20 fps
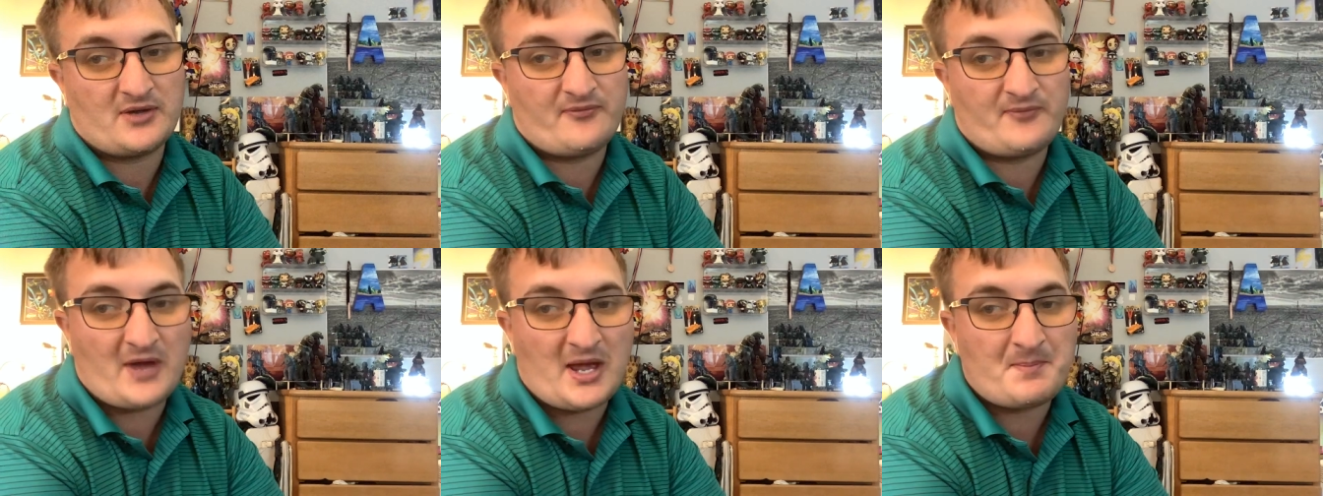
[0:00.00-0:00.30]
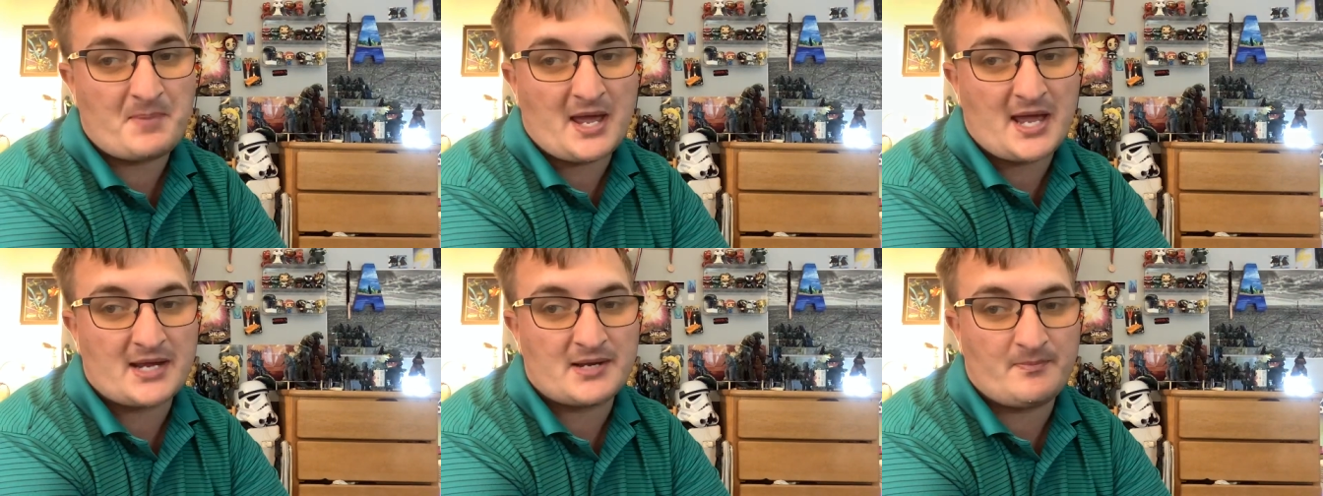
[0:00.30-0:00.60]

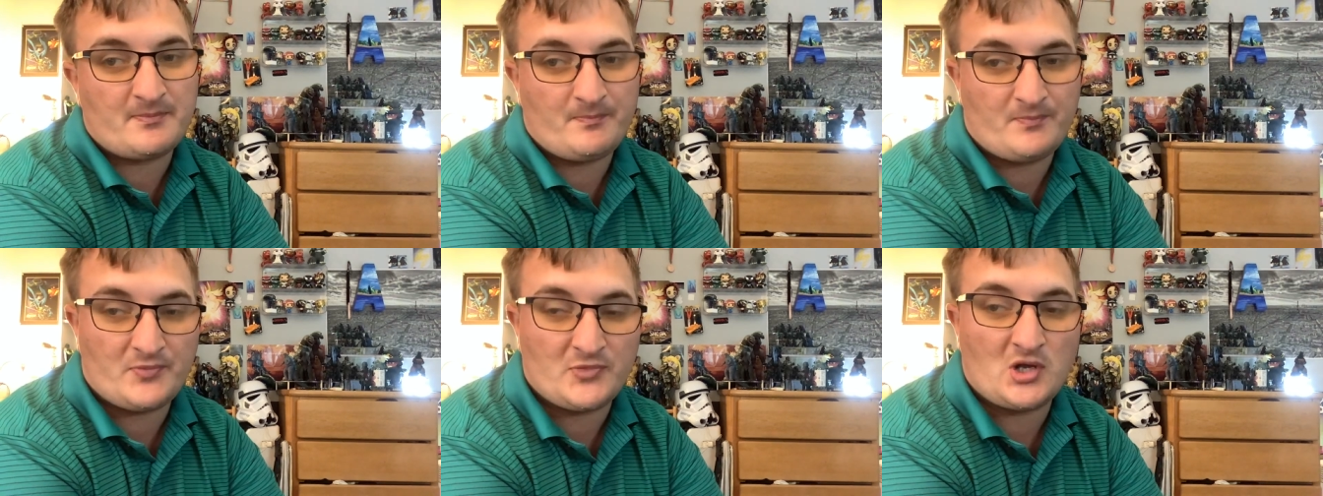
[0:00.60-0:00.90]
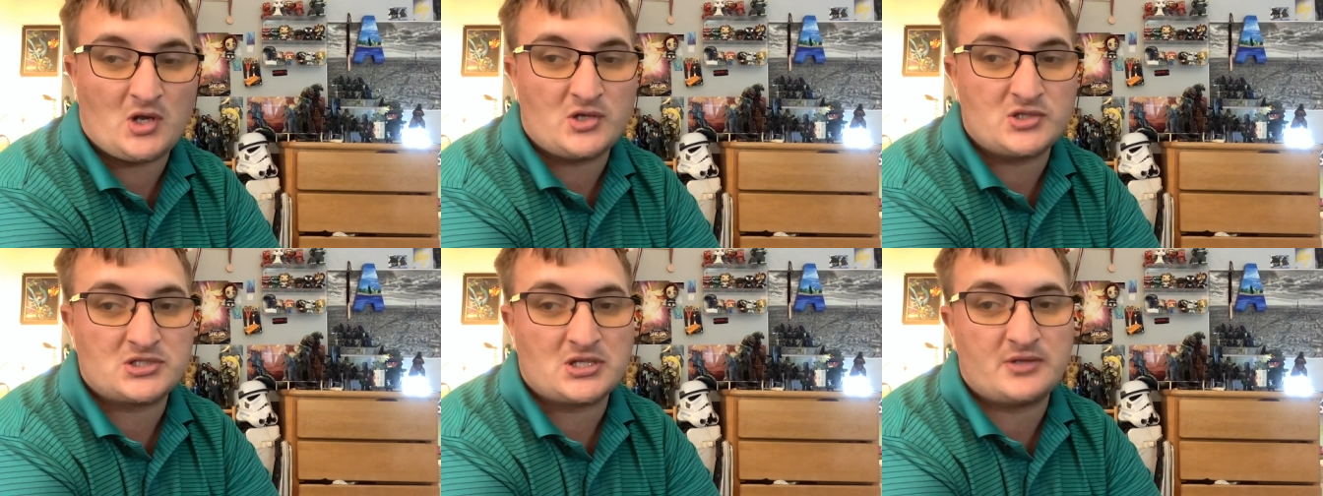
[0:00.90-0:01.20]
5-pack and
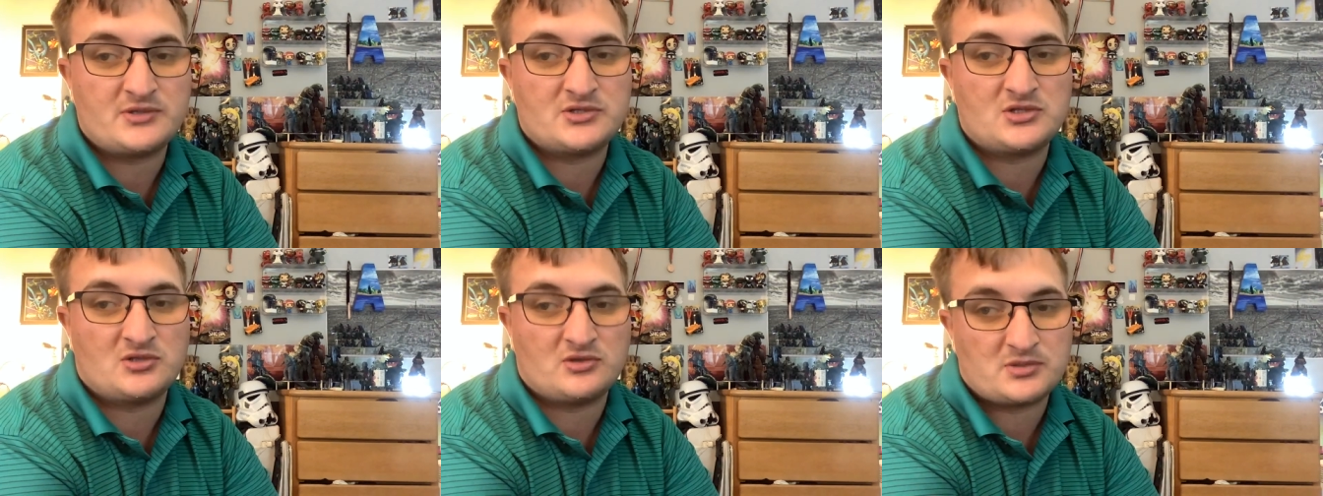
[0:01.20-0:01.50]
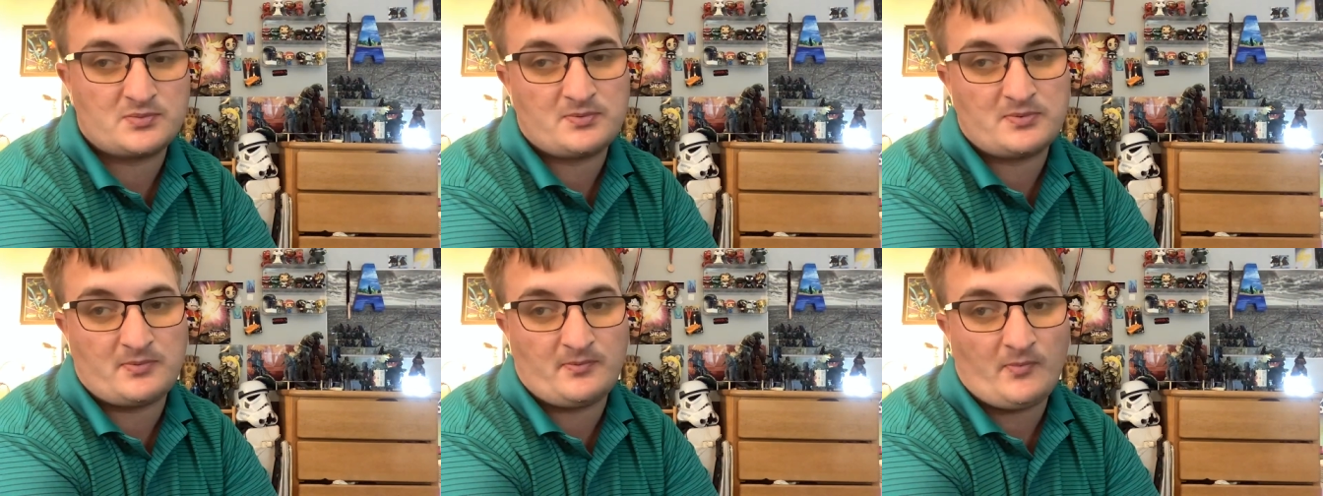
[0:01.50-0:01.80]
all the stuff. So
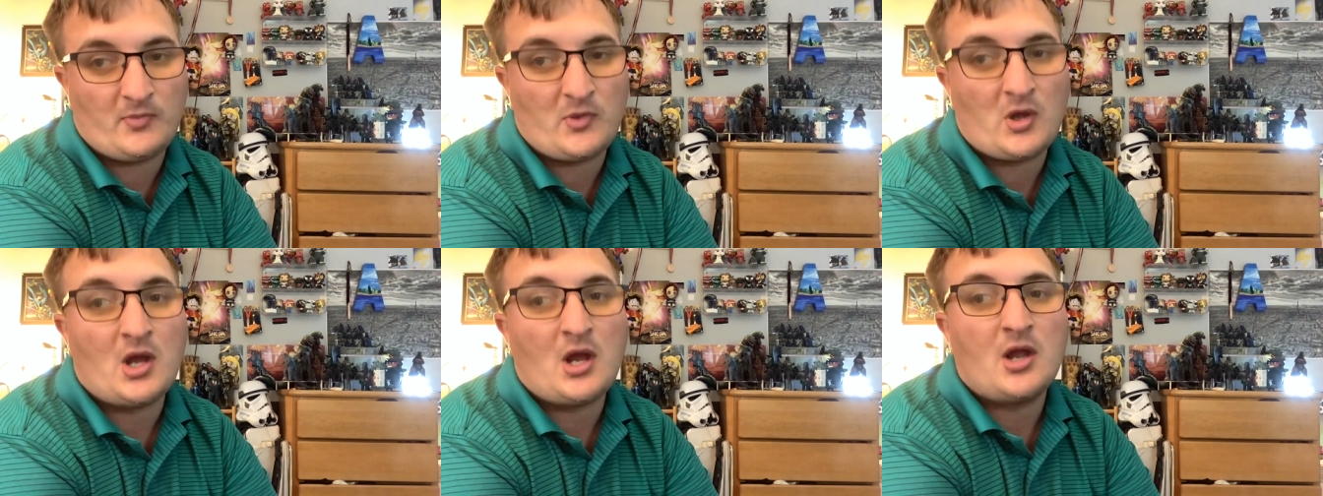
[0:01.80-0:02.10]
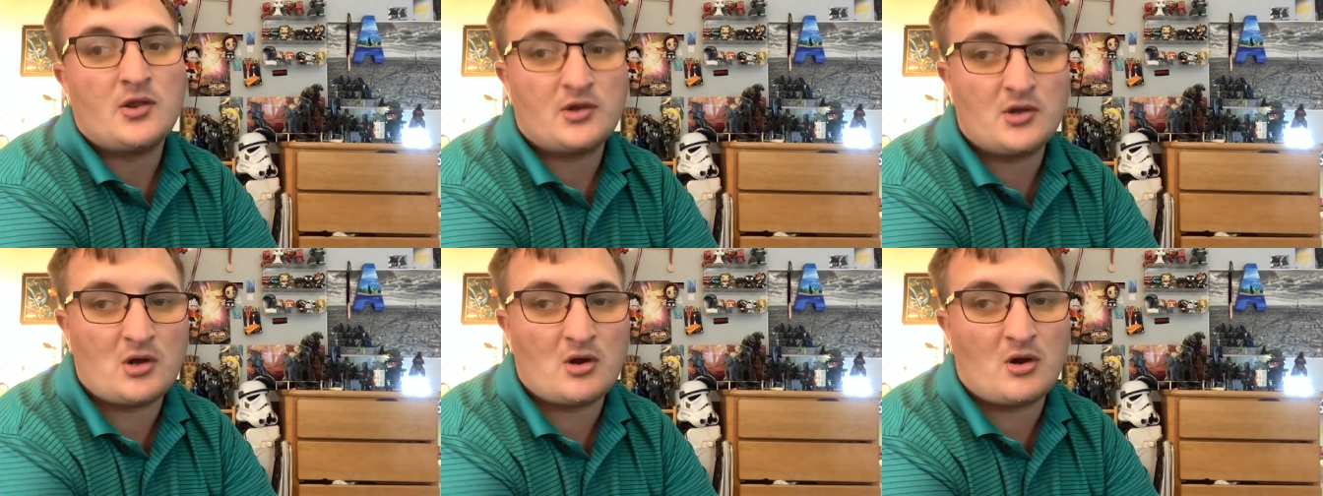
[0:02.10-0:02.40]

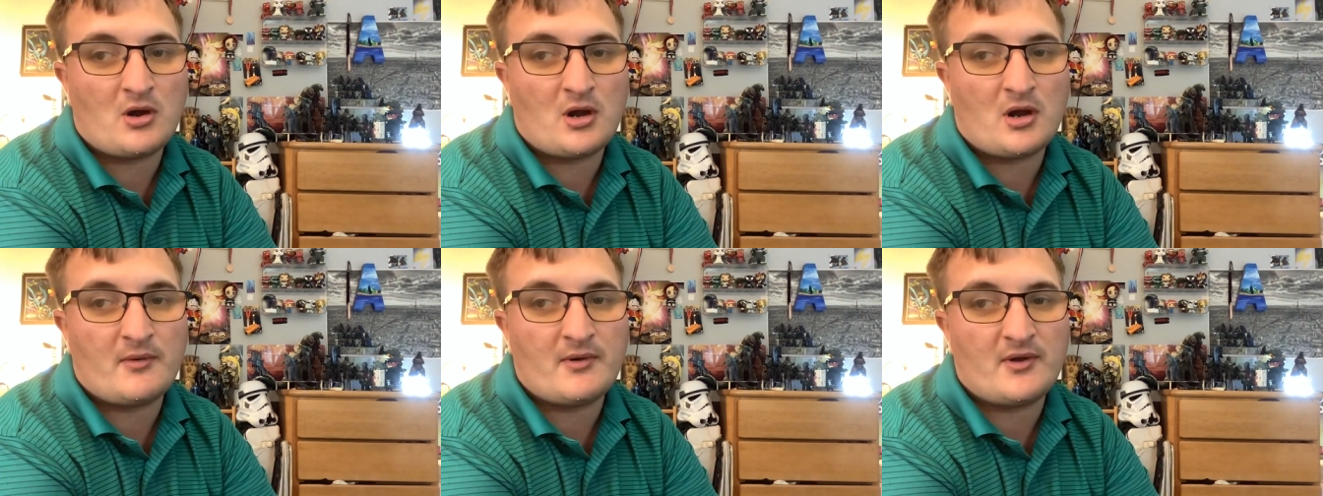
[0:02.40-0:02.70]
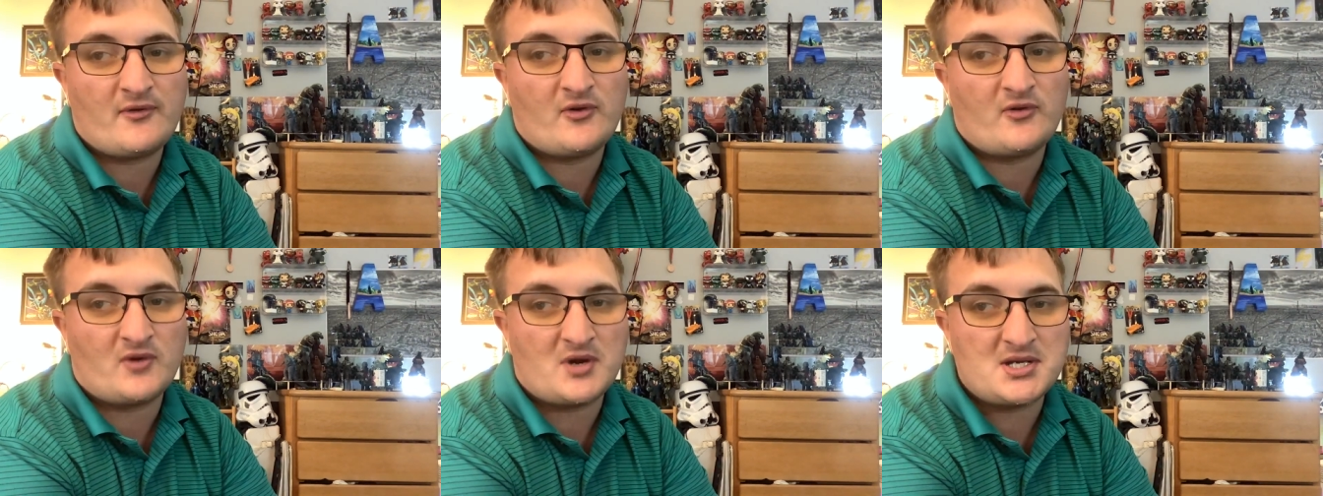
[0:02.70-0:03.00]
they're
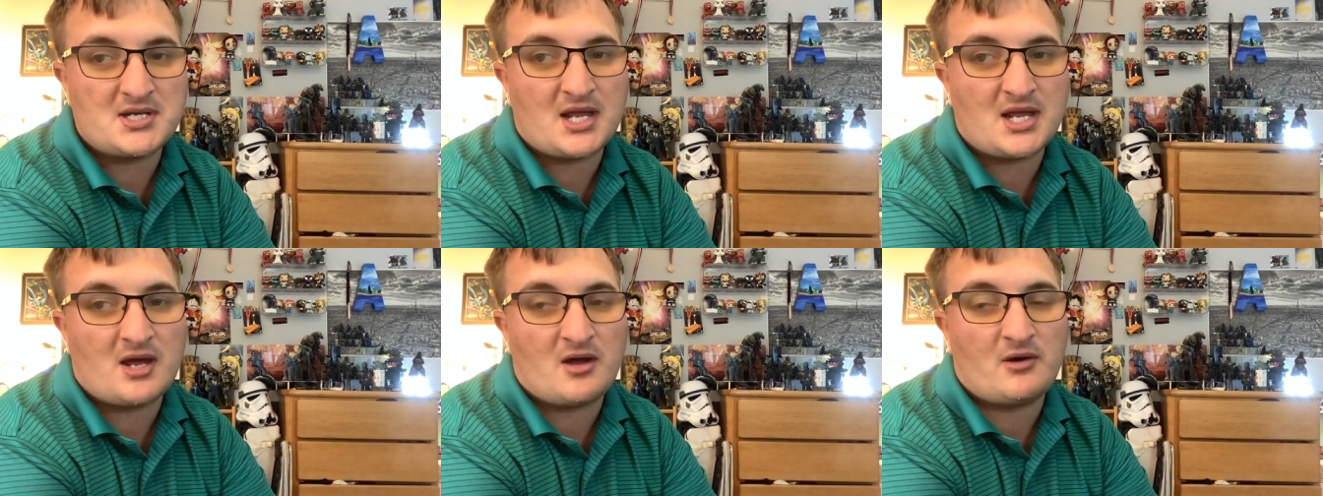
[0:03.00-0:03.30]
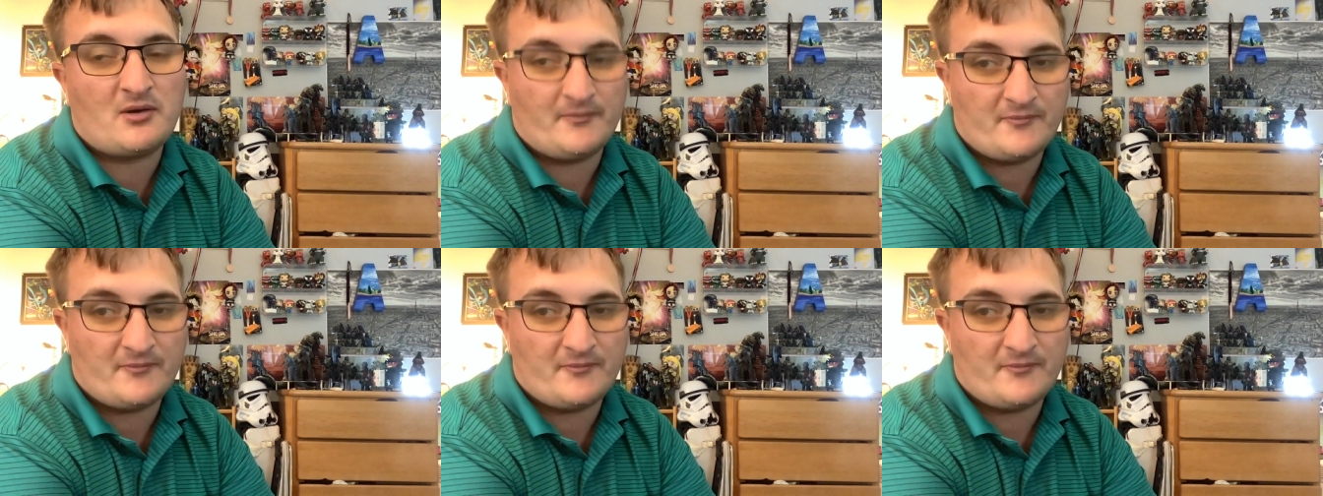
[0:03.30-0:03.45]
available right now,